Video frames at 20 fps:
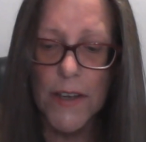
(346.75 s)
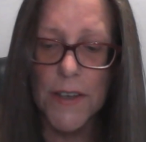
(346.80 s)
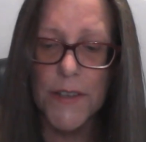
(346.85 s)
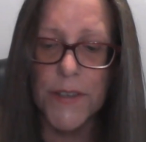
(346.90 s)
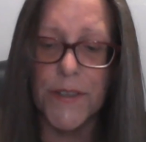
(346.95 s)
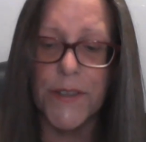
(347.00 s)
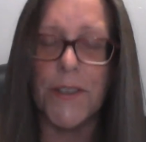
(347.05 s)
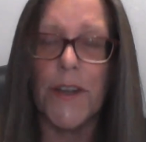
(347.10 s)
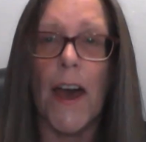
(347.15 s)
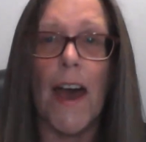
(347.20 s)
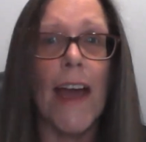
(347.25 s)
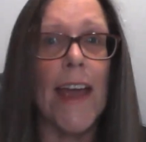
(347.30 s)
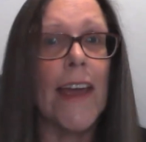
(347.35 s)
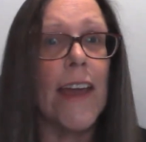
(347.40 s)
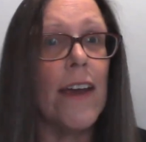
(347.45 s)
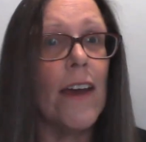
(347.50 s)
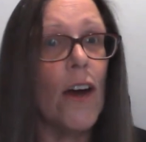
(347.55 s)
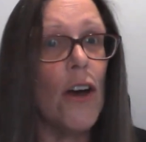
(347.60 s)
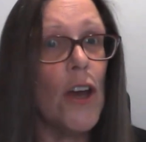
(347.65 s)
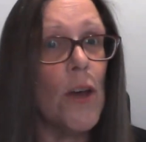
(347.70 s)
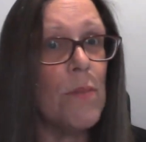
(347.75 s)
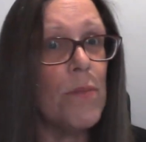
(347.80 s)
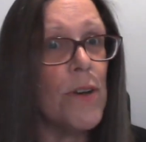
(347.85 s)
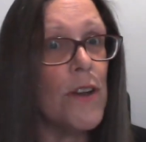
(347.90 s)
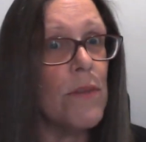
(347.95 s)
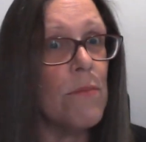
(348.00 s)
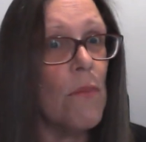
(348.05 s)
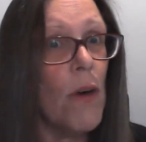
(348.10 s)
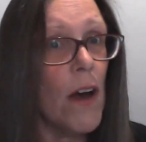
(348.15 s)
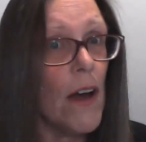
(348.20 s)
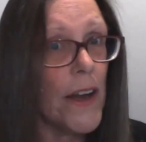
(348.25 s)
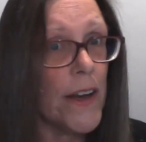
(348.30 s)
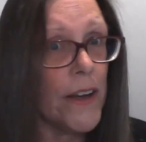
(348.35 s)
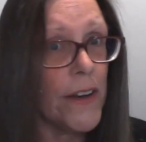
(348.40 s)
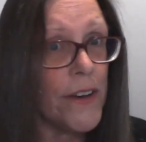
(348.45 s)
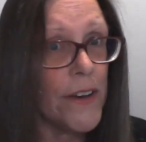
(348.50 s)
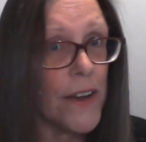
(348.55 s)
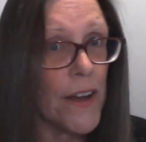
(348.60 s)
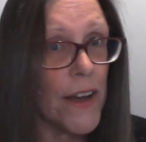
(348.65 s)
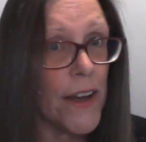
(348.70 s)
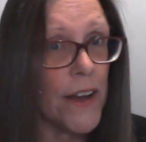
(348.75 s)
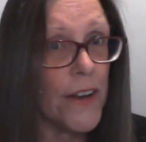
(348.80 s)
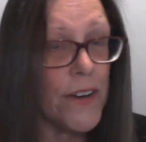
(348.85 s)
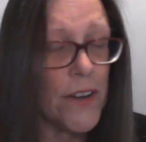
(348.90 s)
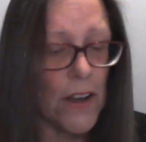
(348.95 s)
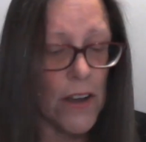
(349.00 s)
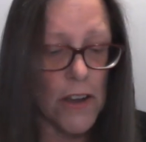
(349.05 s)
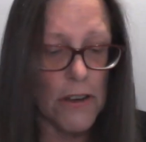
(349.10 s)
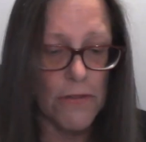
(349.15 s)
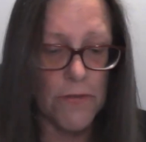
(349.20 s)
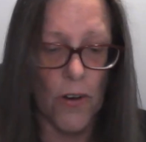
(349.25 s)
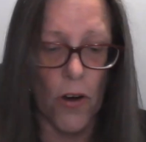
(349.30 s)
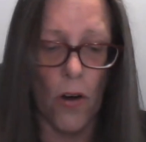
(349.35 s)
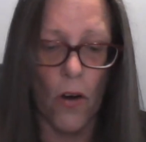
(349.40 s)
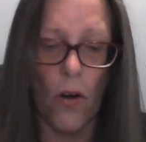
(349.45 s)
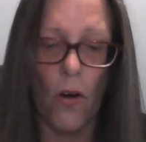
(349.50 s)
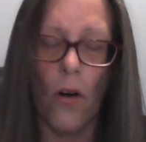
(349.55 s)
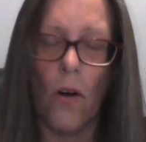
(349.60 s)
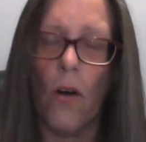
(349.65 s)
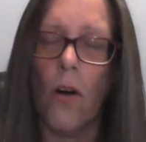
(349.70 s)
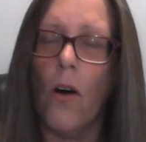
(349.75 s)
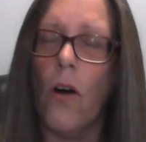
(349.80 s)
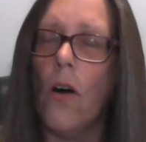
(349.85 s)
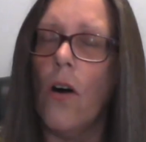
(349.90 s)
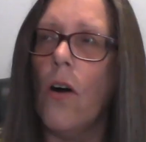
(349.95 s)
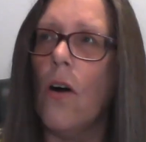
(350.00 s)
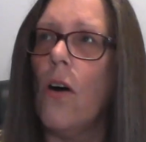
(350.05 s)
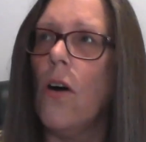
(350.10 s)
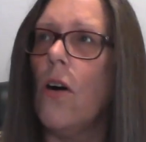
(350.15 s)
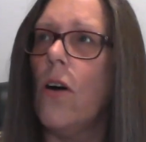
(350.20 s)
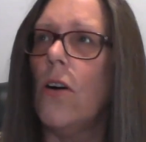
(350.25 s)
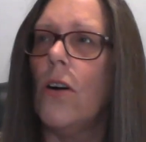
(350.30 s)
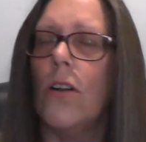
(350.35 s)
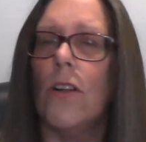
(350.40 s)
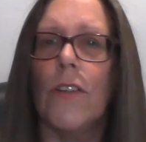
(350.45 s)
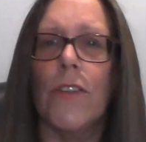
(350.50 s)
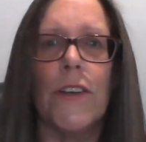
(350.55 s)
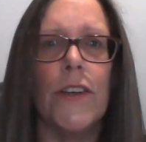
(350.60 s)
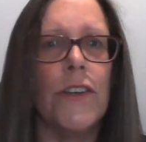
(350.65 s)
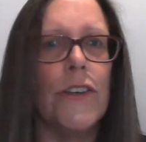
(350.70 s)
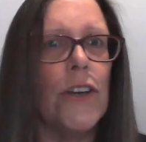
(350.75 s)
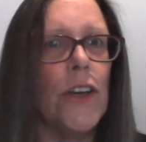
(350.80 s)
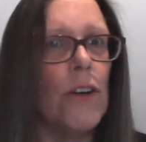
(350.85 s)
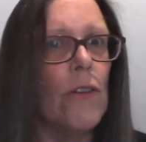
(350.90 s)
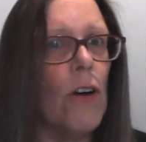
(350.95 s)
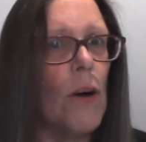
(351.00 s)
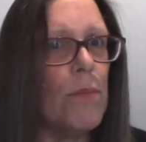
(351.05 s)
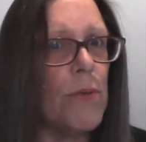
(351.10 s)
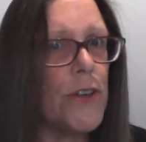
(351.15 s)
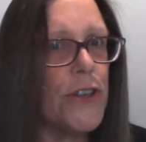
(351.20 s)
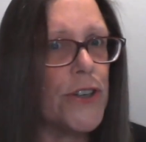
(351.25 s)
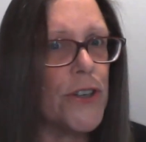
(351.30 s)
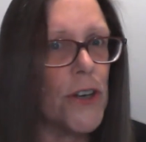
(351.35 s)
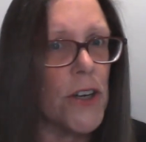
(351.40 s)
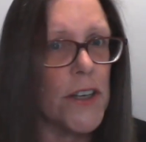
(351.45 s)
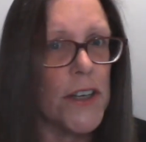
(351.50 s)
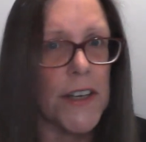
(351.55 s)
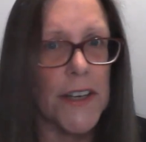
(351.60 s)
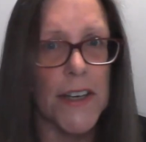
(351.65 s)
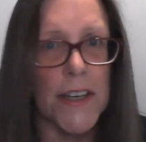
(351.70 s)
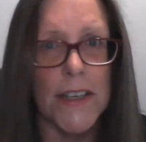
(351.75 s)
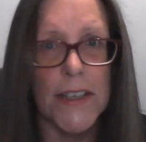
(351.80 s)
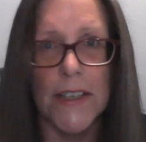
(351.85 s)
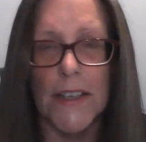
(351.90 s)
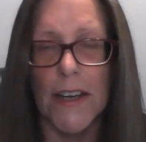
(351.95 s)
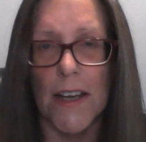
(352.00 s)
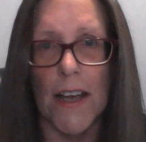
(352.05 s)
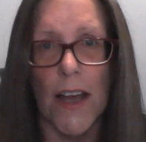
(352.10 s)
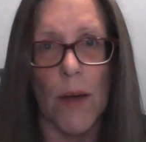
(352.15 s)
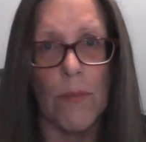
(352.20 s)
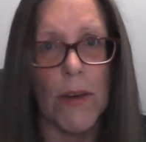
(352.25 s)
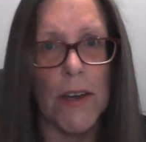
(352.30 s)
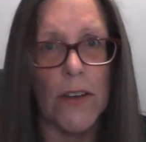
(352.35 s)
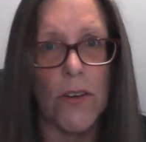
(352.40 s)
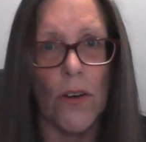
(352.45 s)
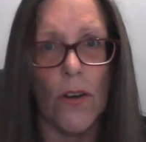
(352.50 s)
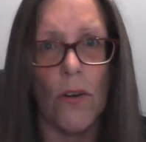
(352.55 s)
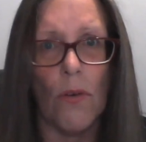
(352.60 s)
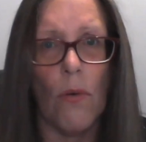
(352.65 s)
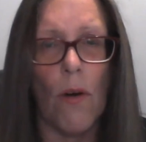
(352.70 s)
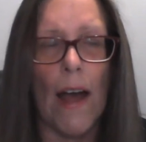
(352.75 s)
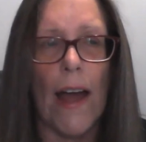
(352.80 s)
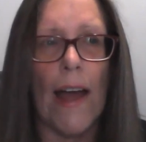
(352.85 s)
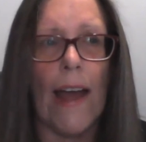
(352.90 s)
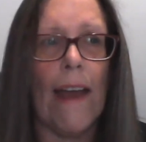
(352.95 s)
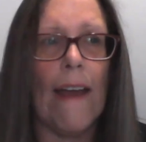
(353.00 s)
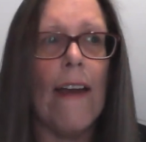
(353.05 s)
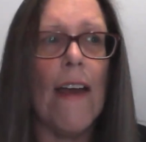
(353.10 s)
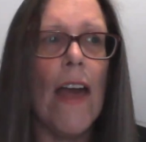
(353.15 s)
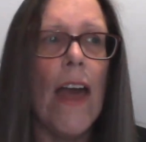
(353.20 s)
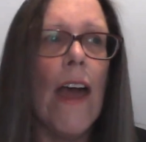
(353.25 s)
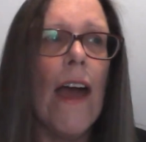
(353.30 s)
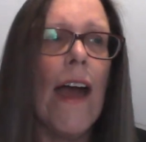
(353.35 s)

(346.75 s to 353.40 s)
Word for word: Stay open minded for all the new opportunities that are coming your way